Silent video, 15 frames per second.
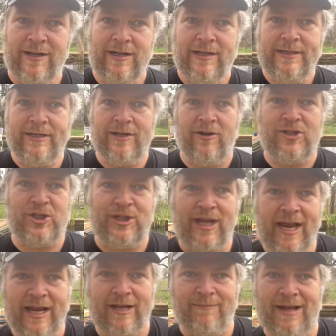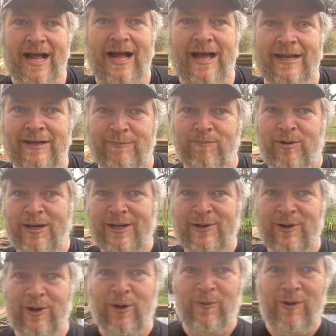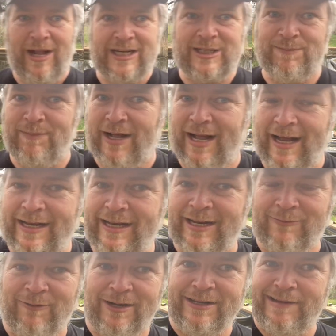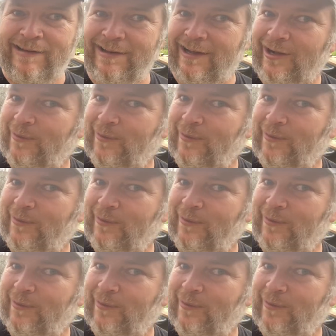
You notice you take him out and a pretty girl walks by and he doesn't want you to know,